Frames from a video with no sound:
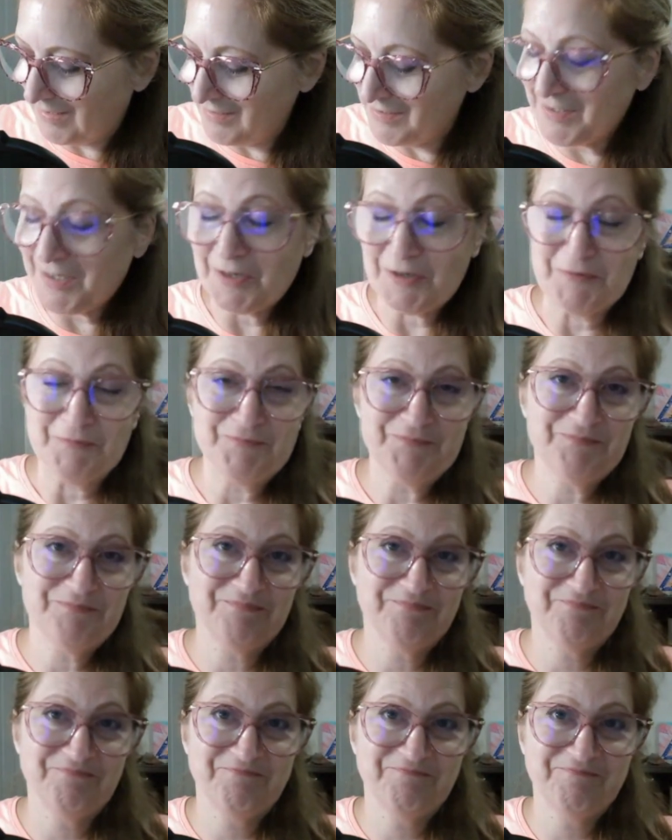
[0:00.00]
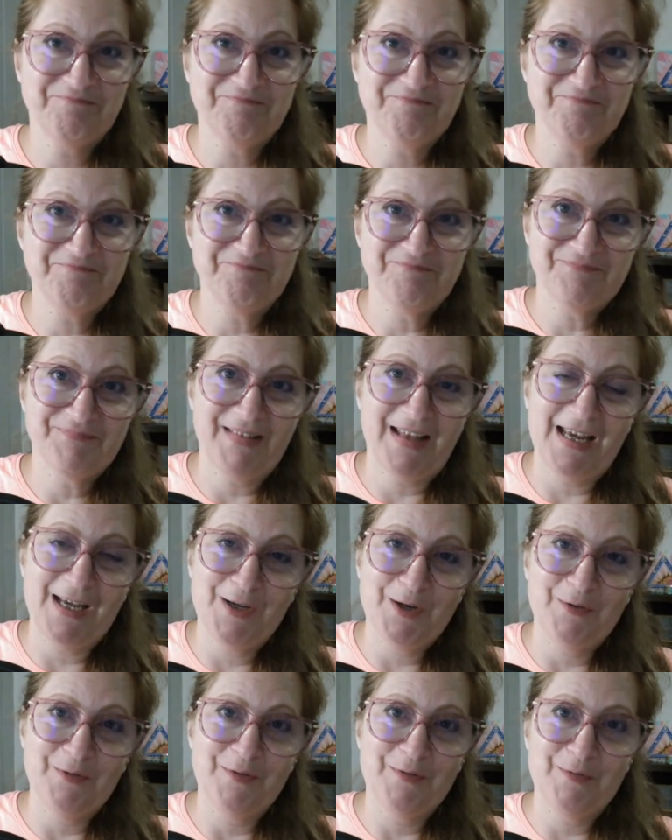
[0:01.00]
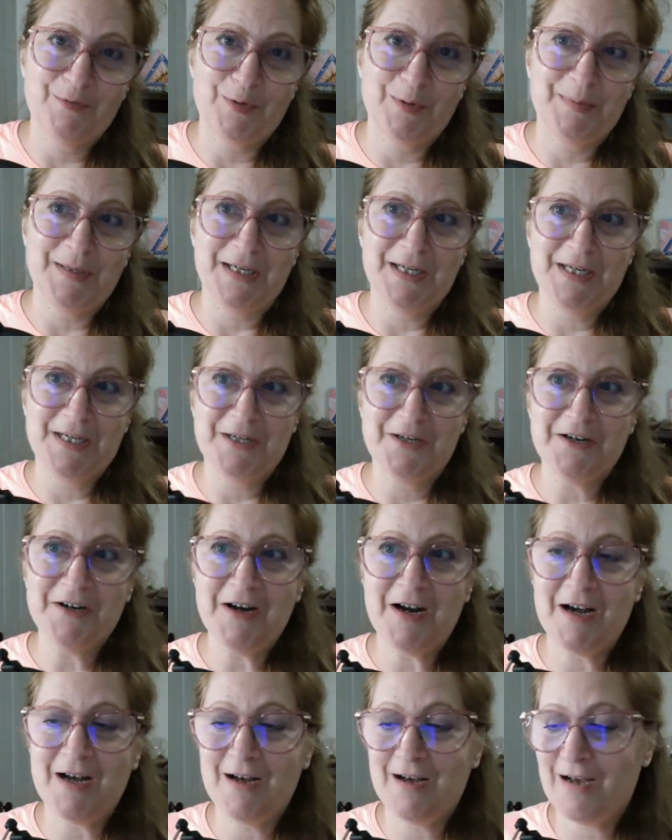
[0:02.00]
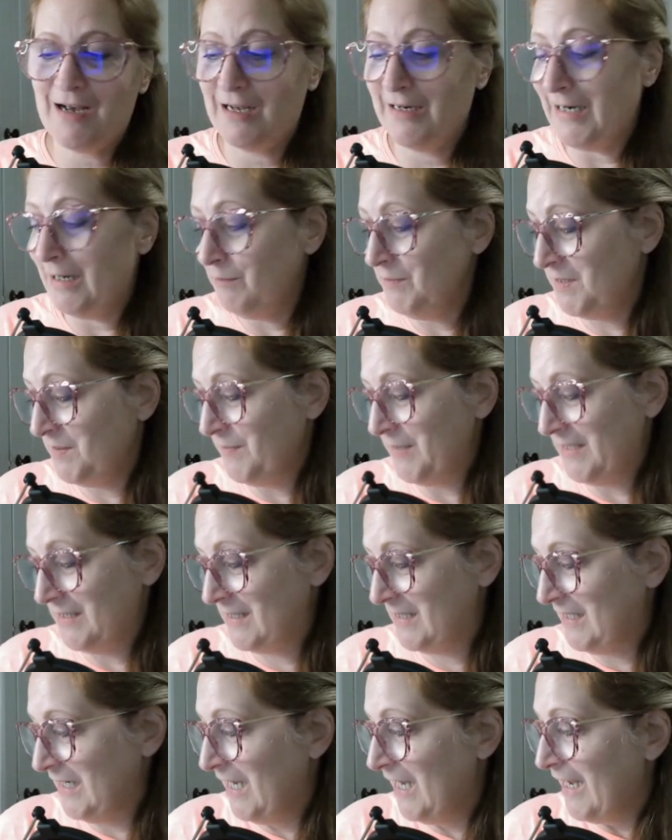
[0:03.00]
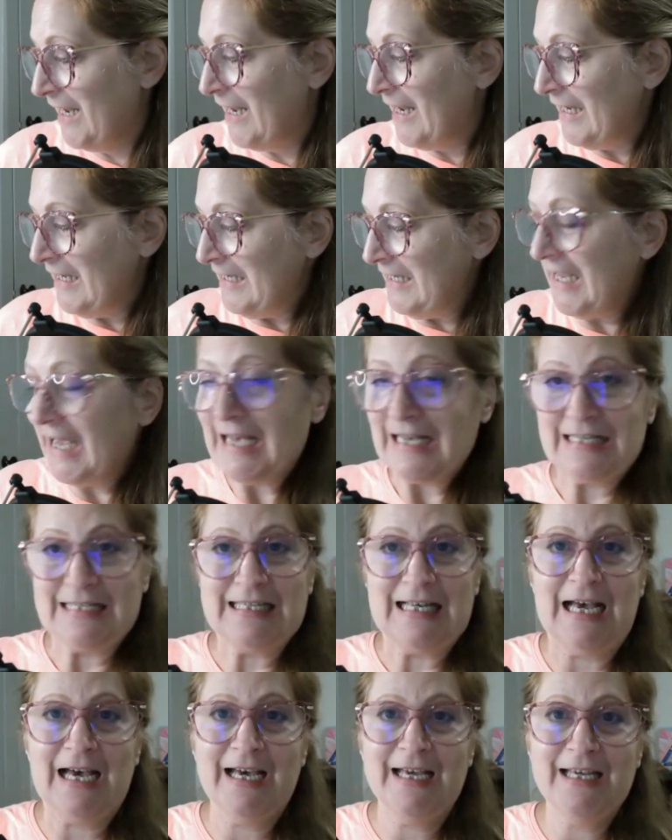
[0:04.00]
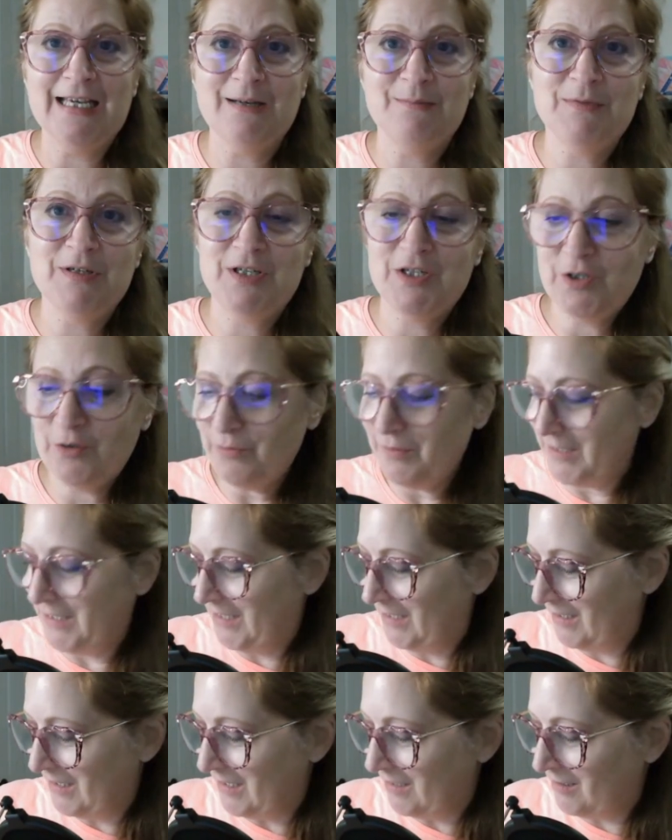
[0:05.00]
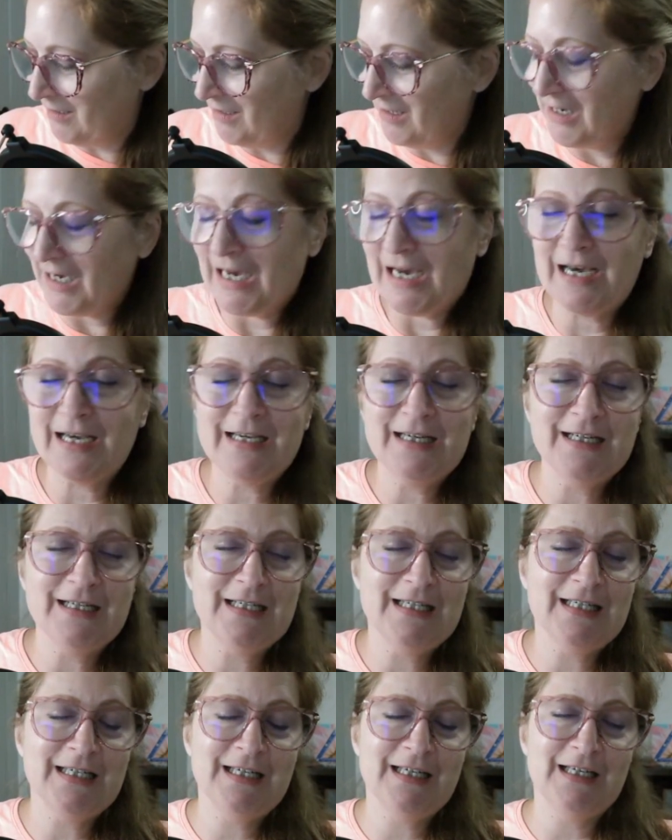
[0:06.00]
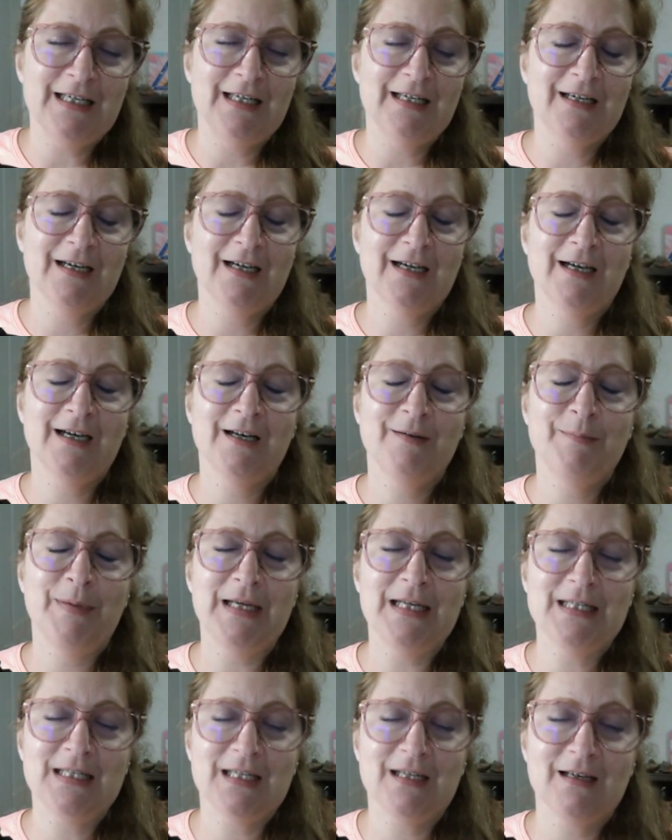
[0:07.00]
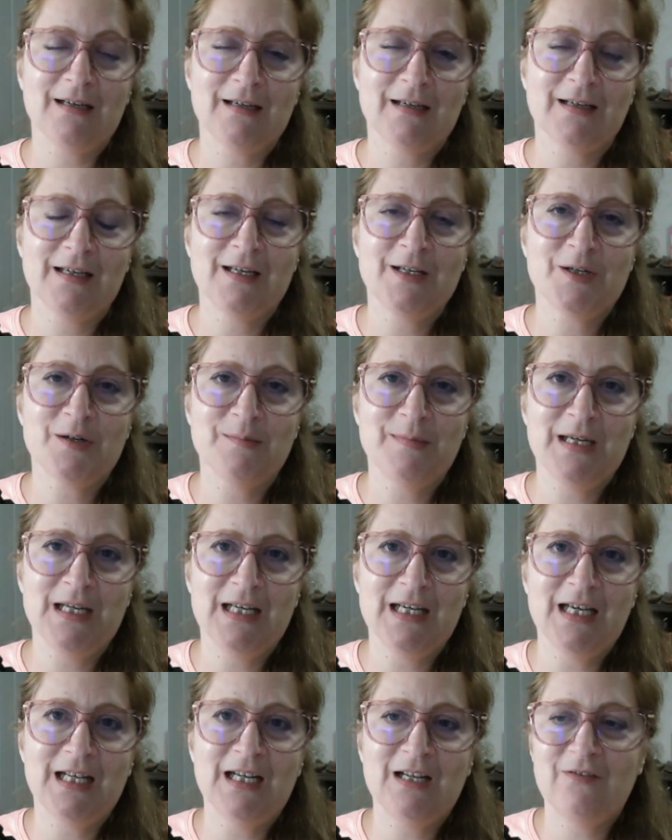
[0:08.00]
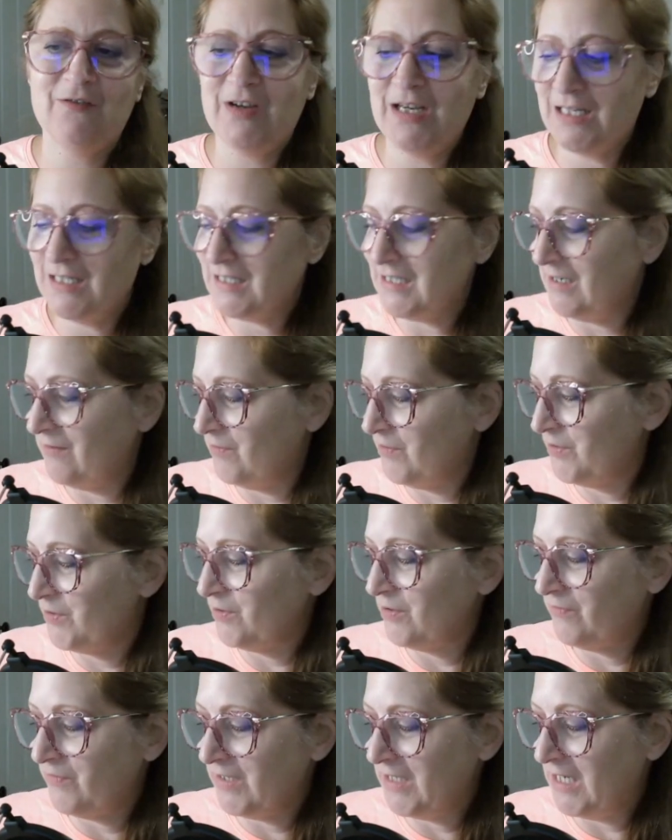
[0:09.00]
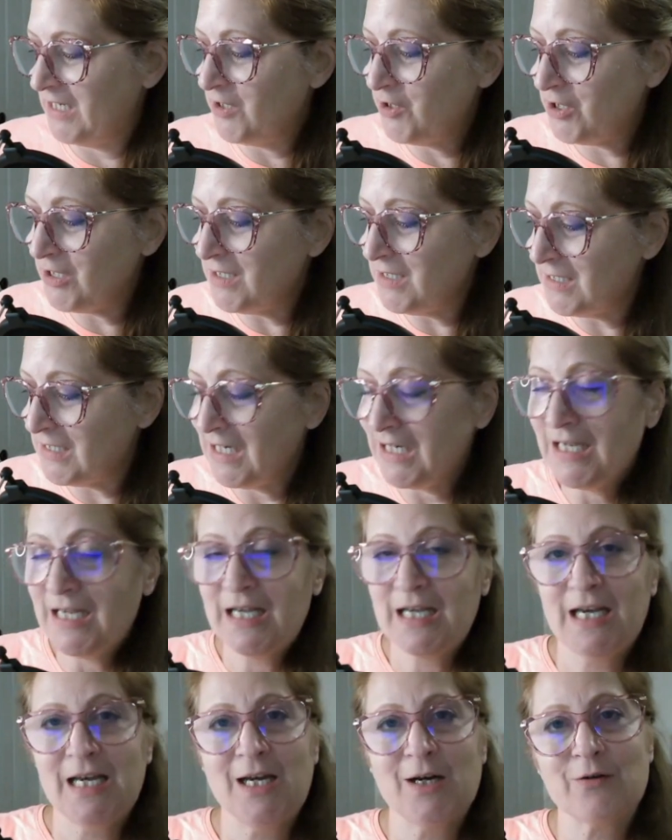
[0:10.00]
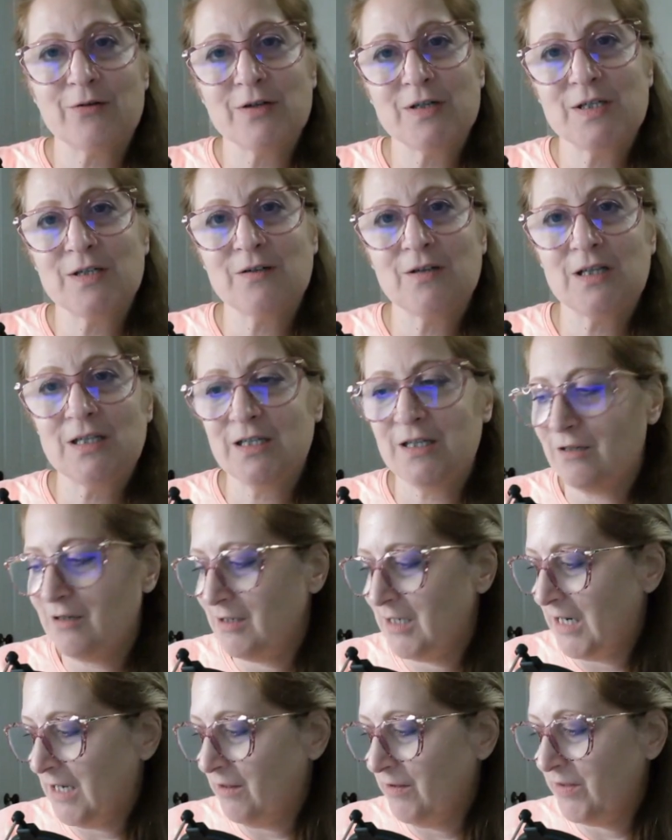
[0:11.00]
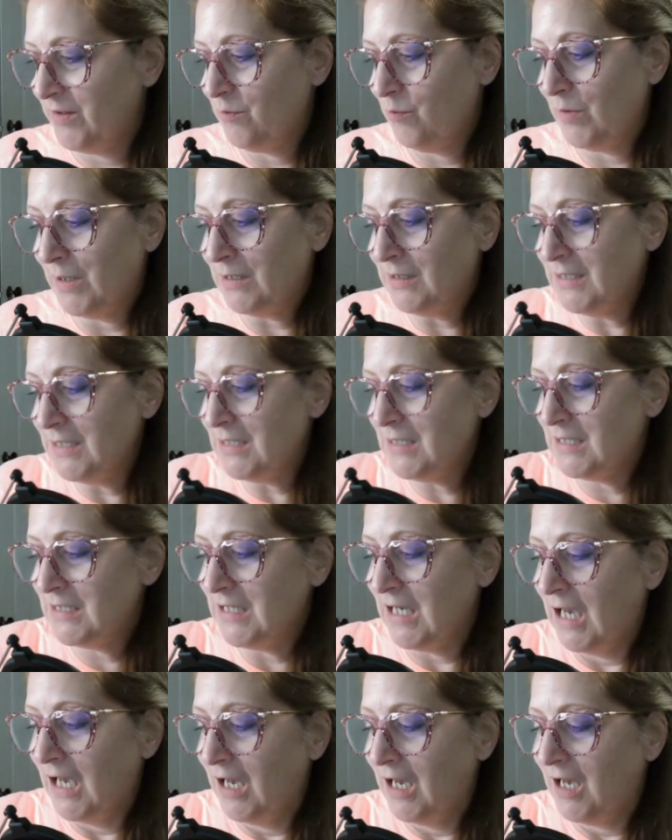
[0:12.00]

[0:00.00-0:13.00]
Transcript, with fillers: So, thank you for being here. Uh, announcements. Yes, I am doing uh, I E T basic, intermediate, and advanced level certifications at Crystal Clear Health and Wellness.